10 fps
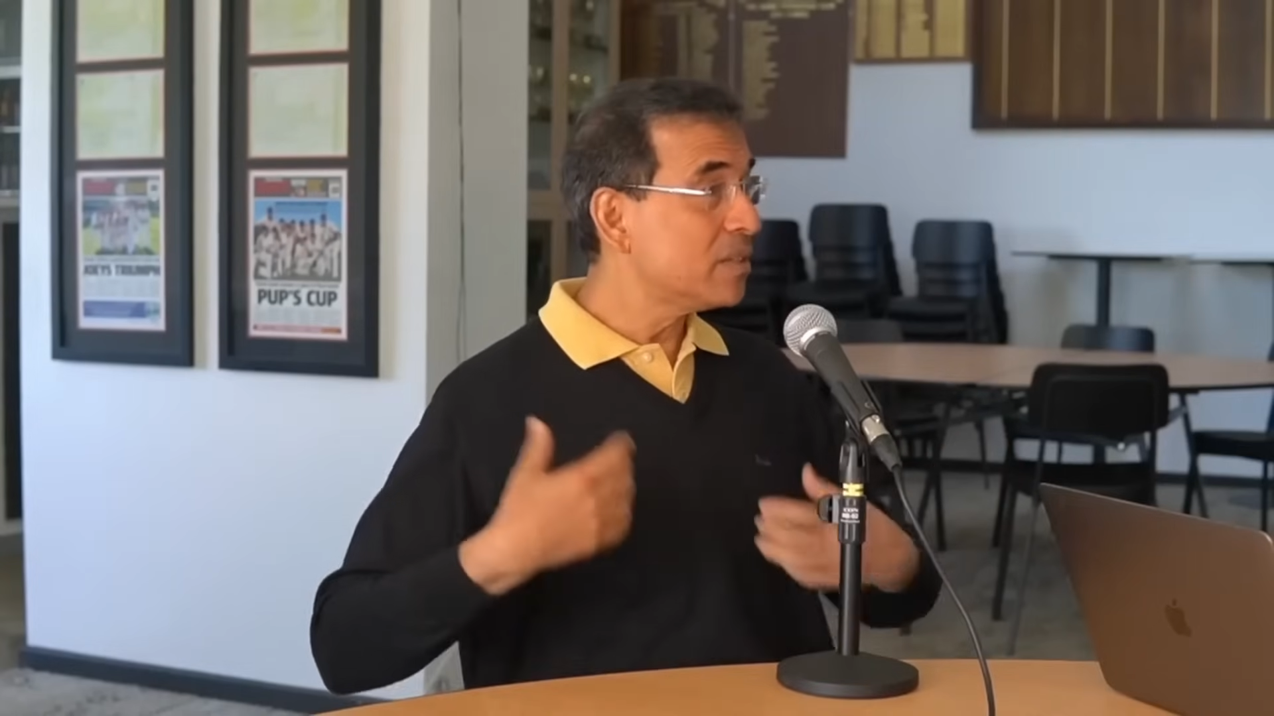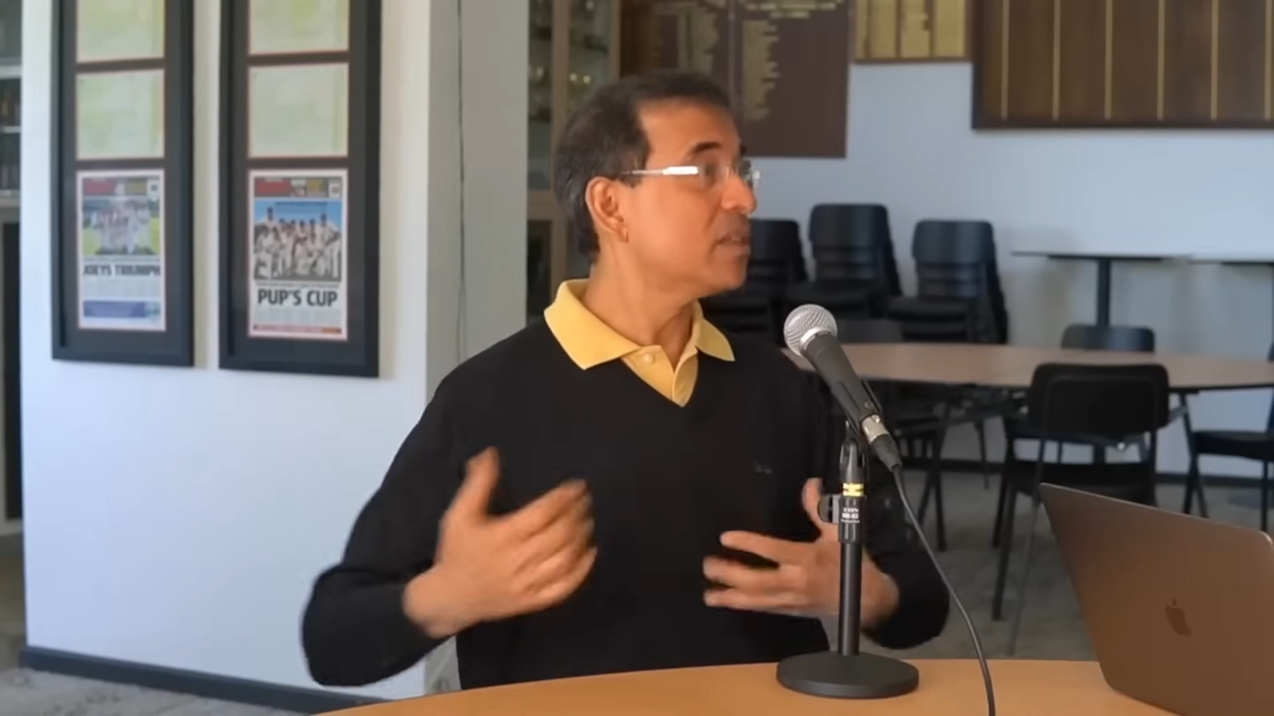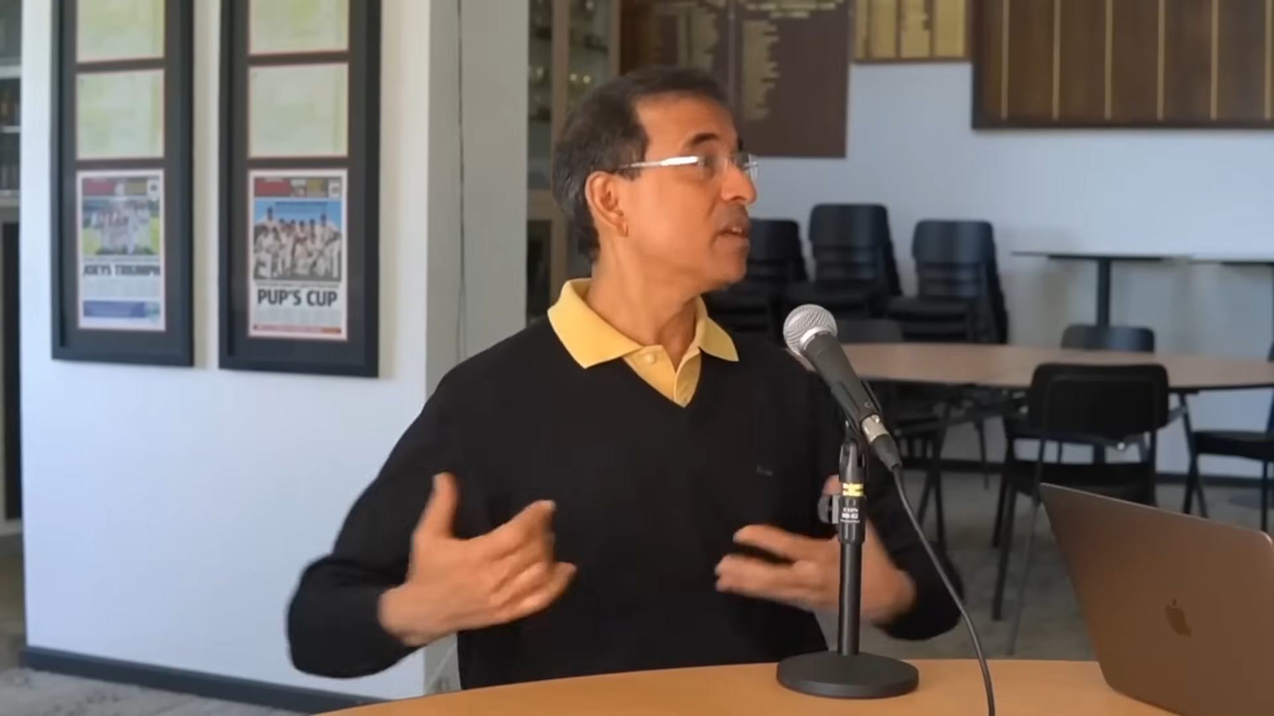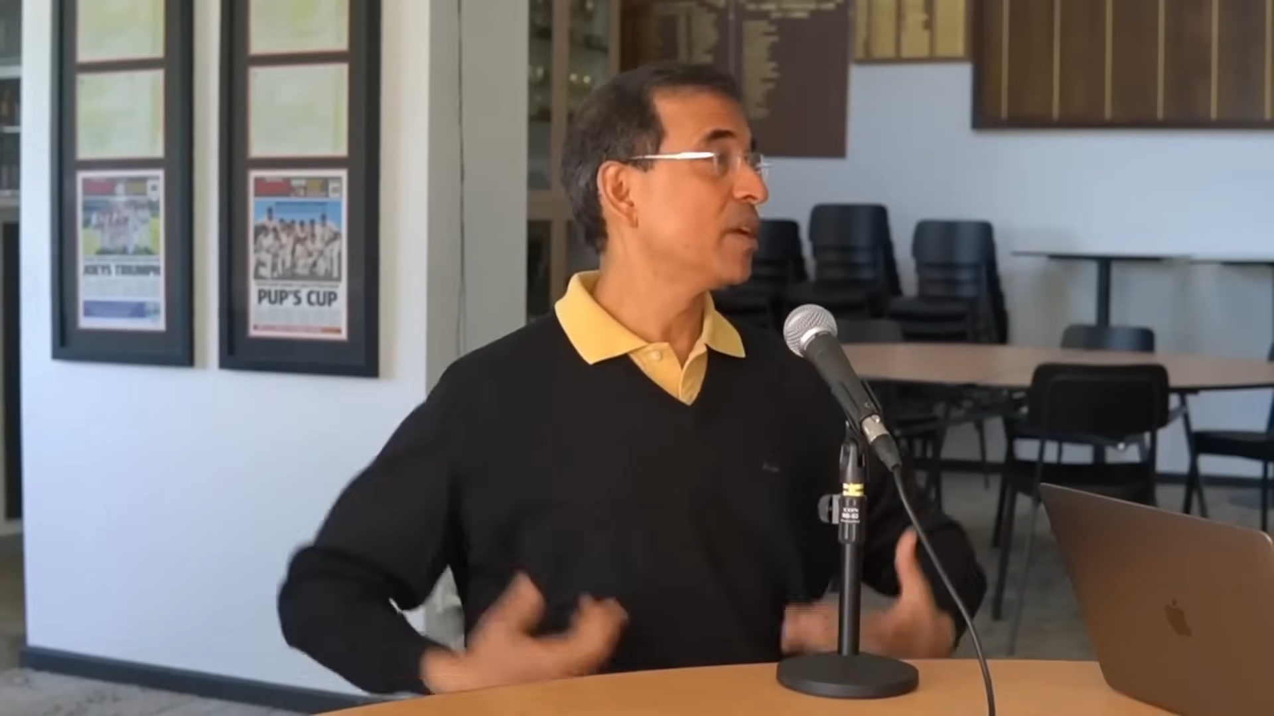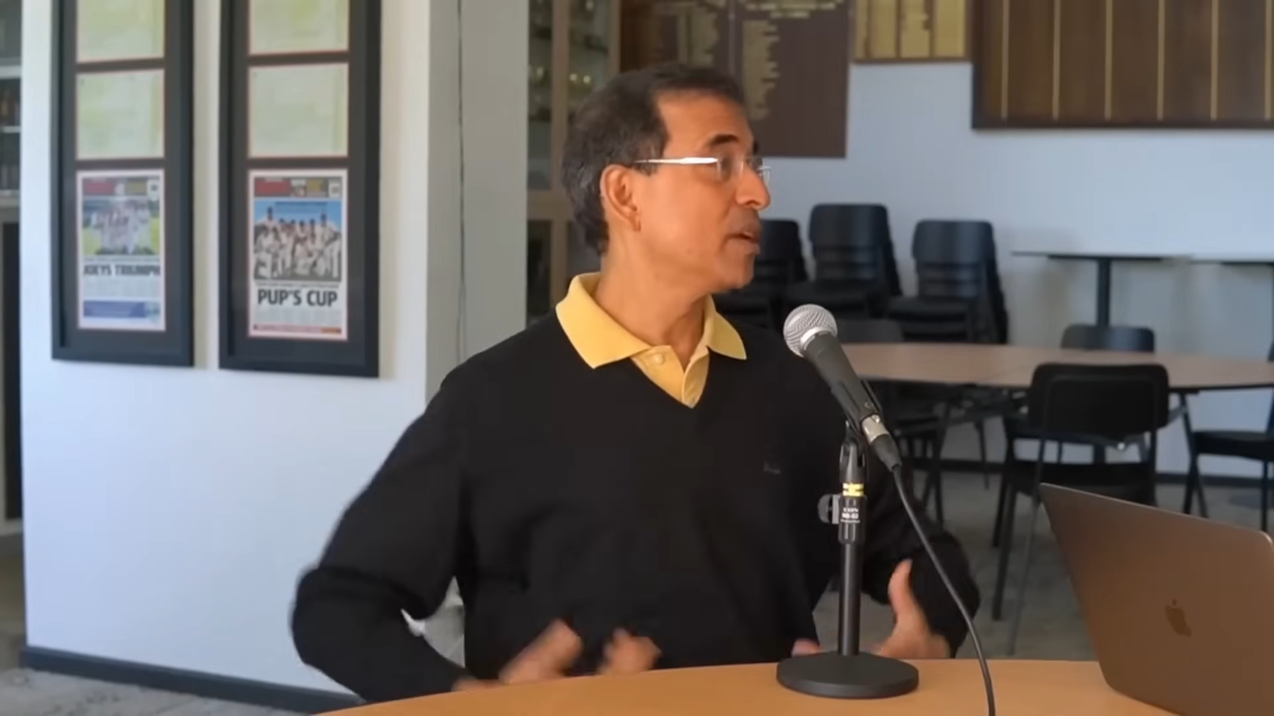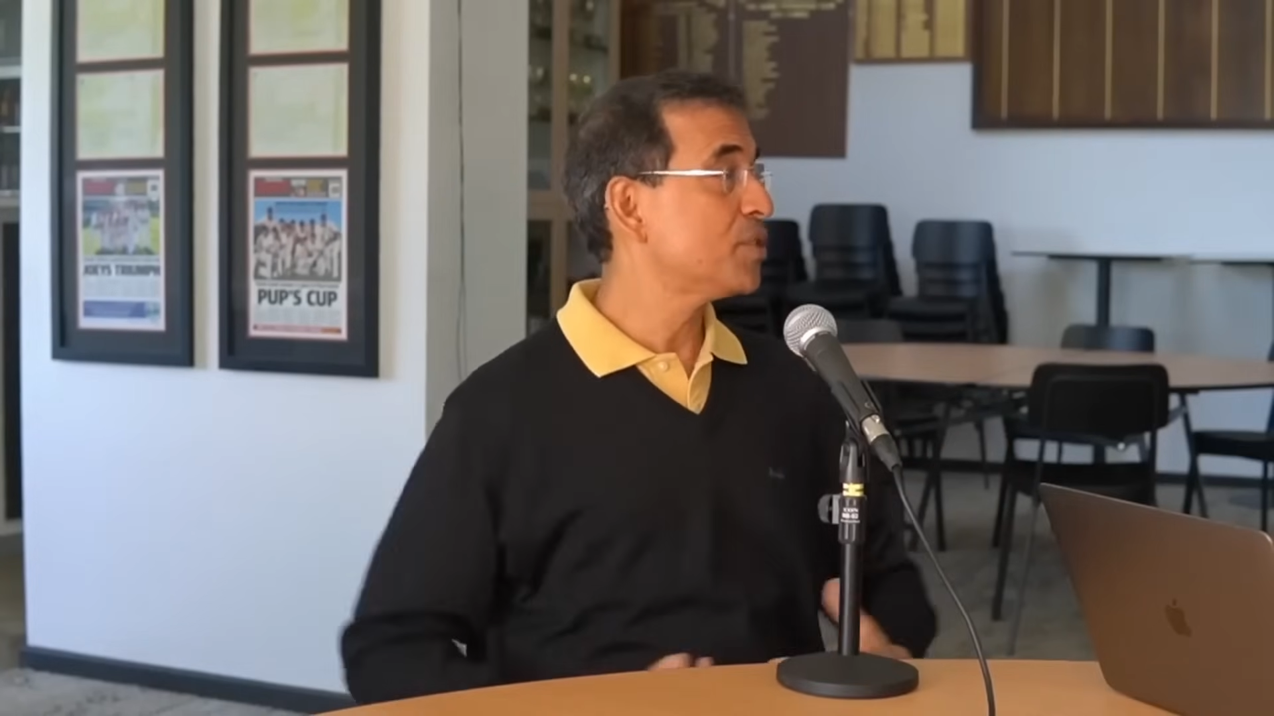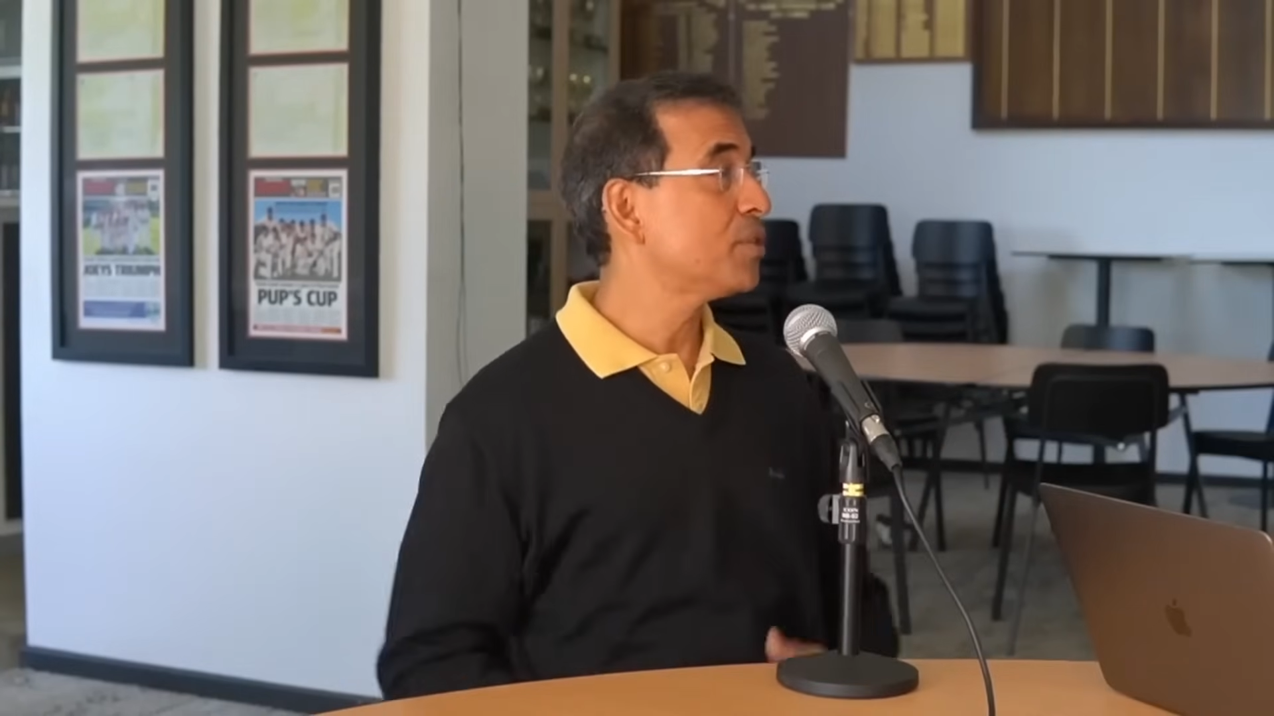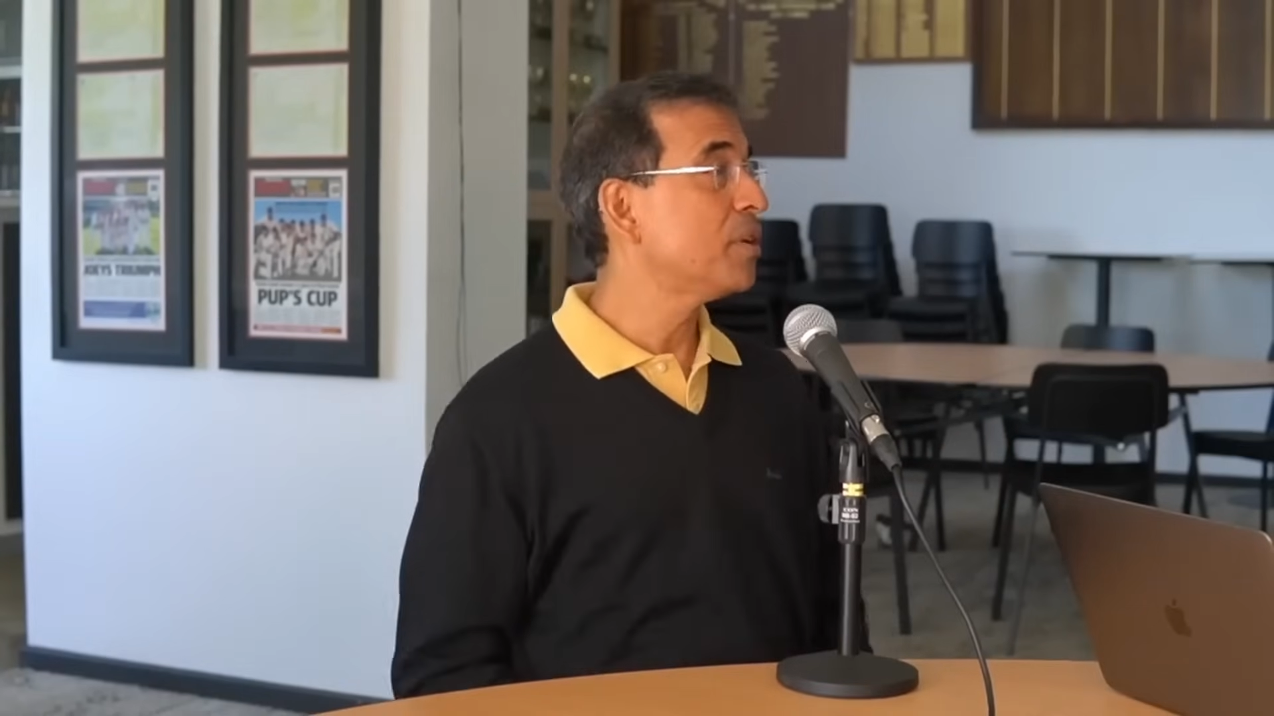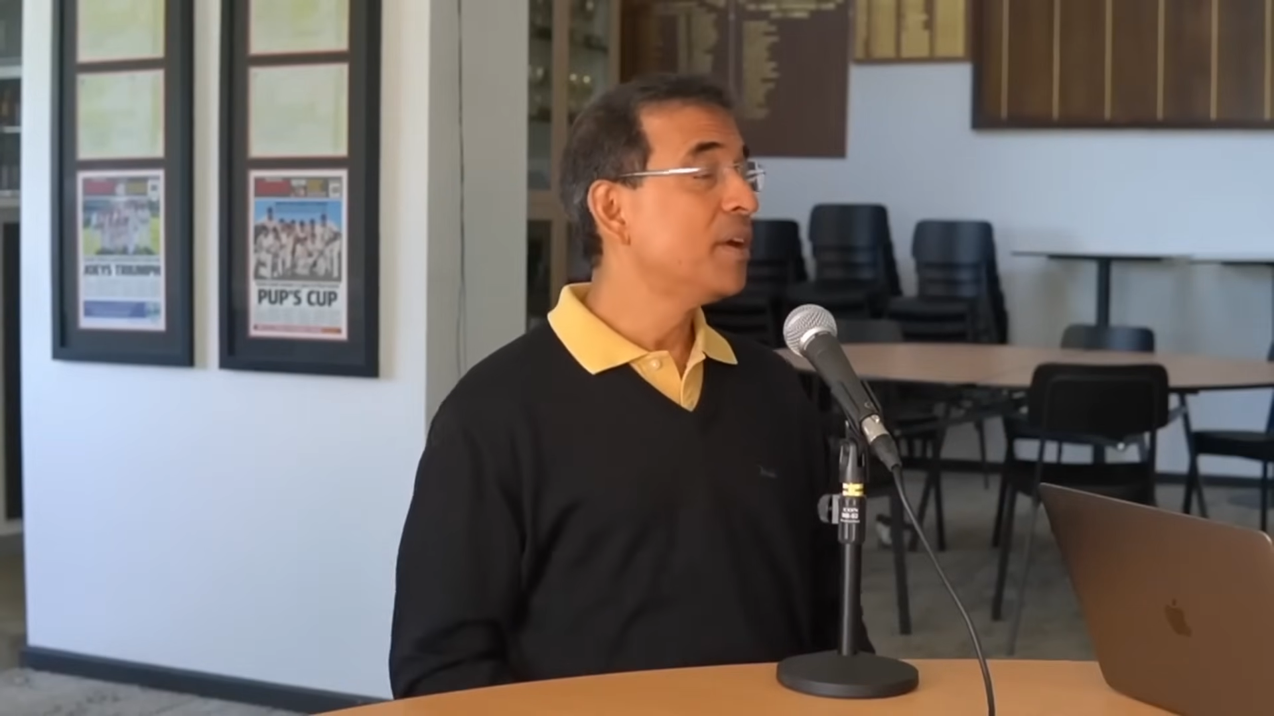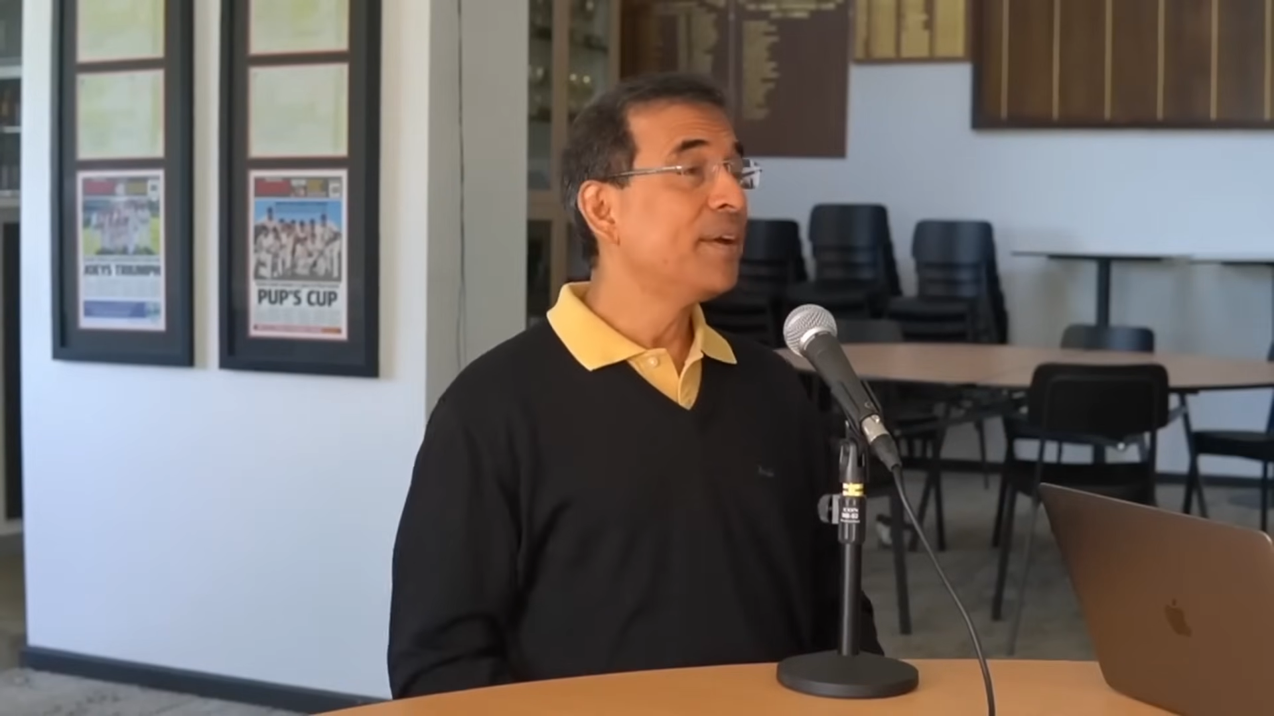Lata Mangeshkar,